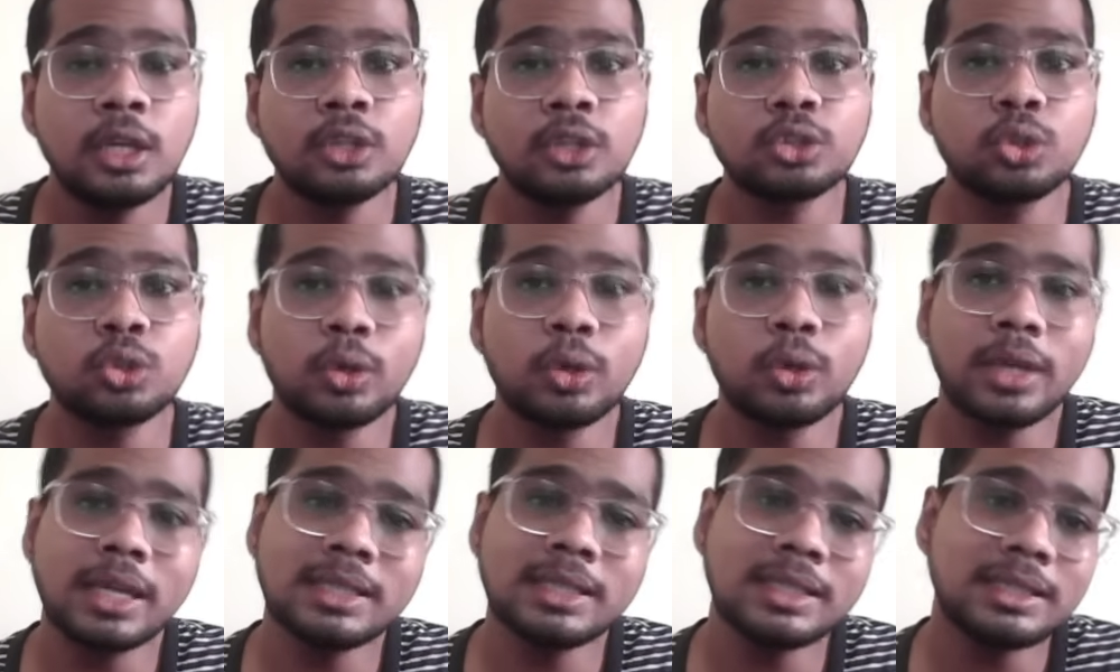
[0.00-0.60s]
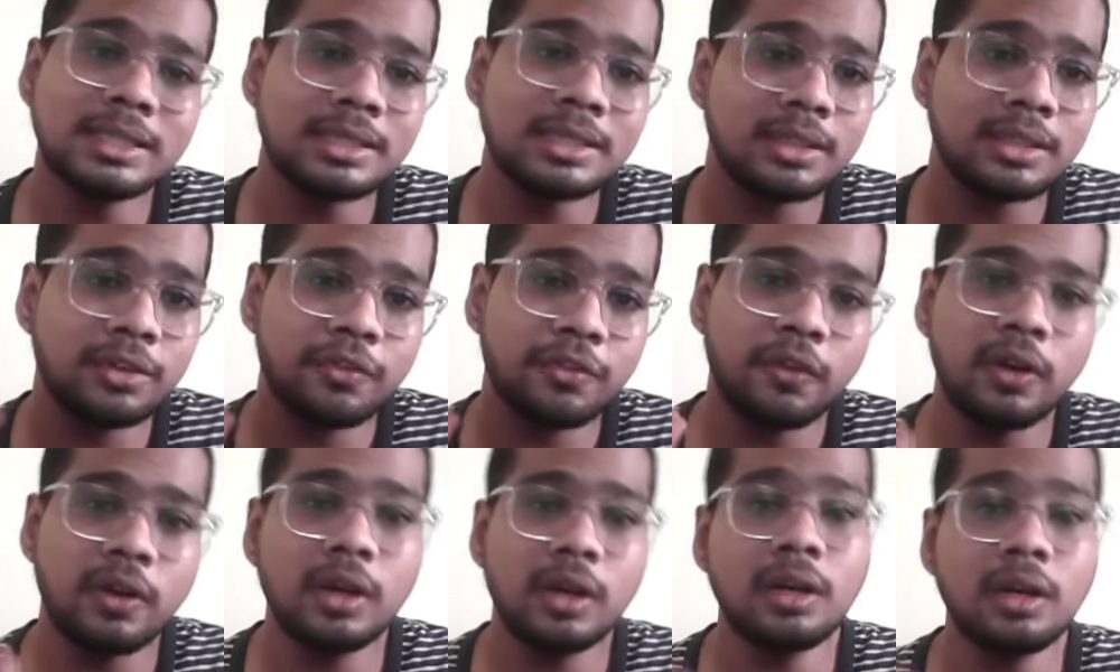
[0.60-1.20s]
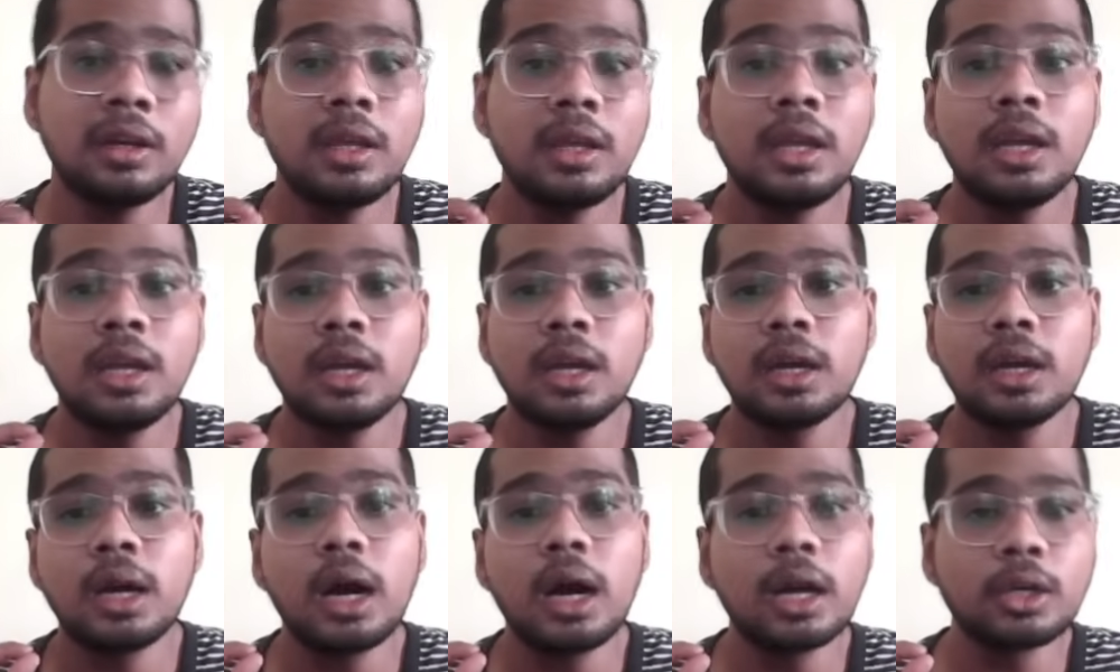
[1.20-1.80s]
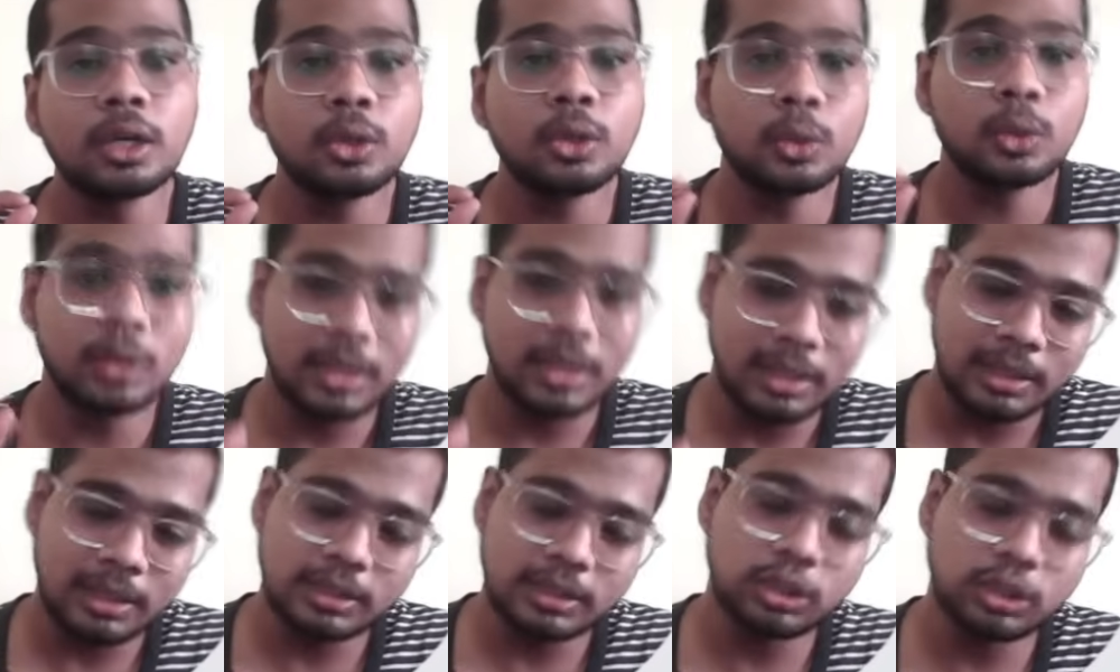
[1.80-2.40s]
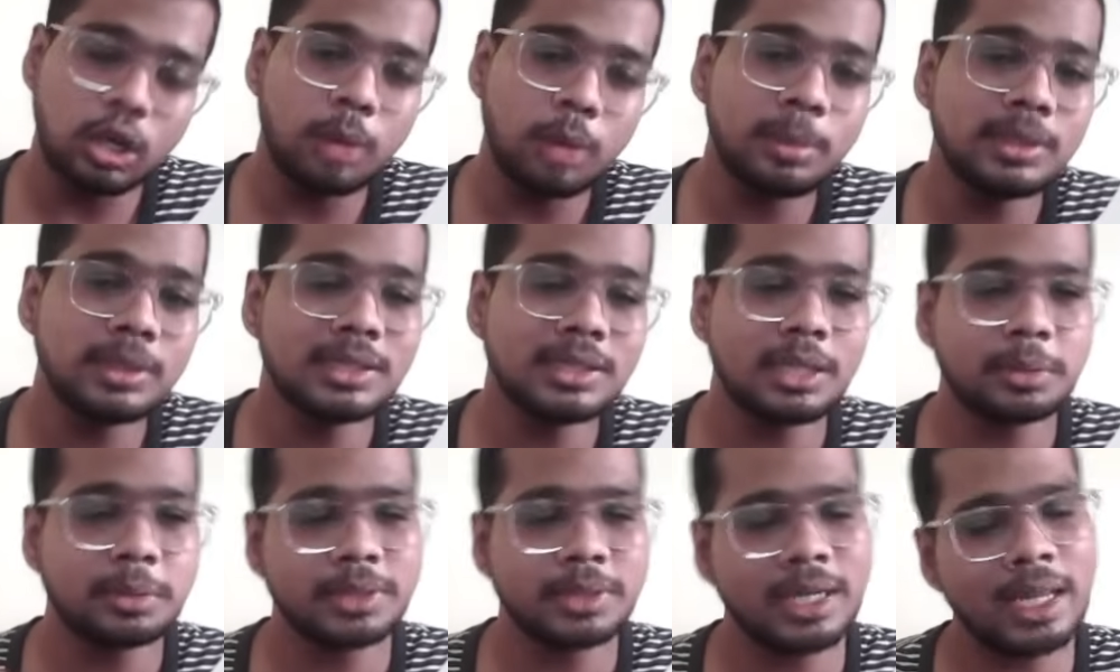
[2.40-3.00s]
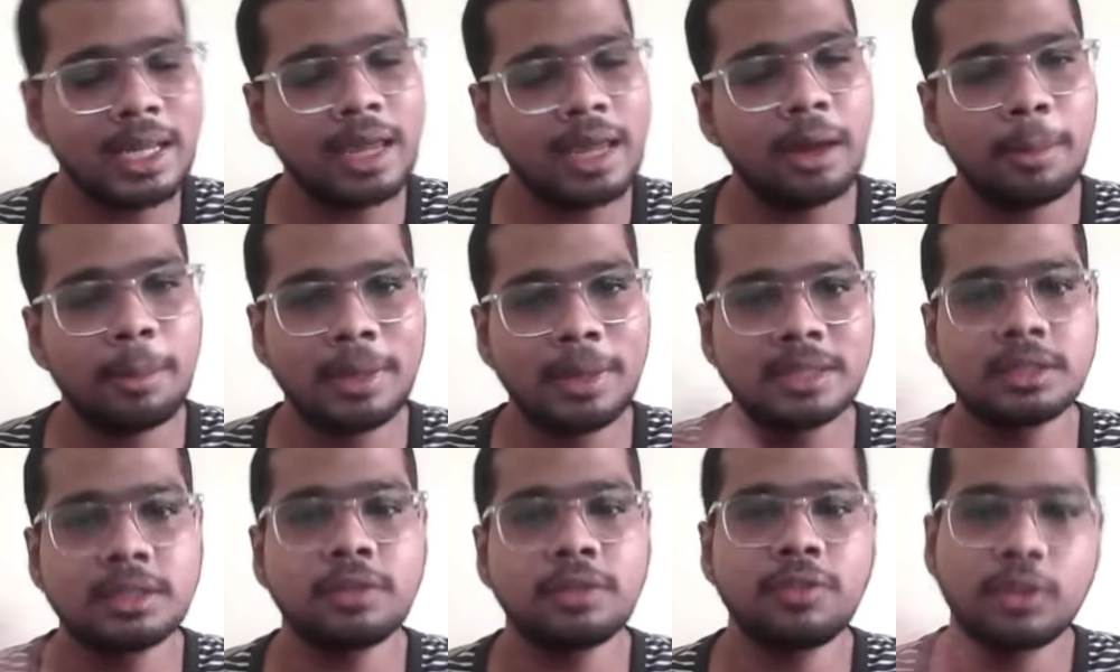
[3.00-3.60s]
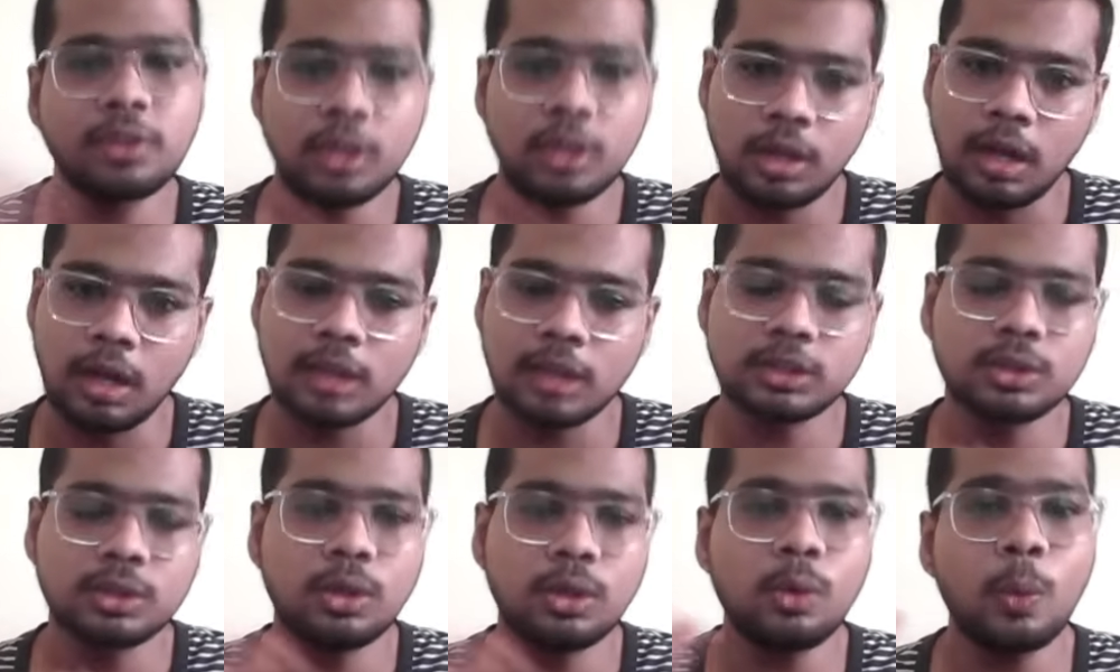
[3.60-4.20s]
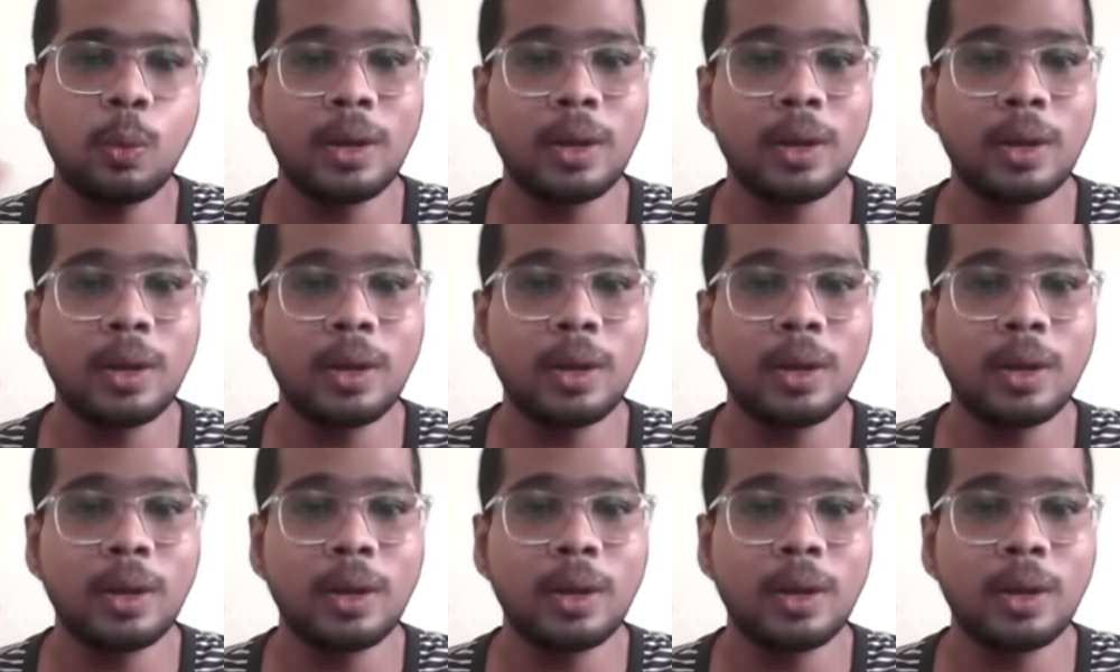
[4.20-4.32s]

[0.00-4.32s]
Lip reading: So you can just refer to the job description I have mentioned for the last role.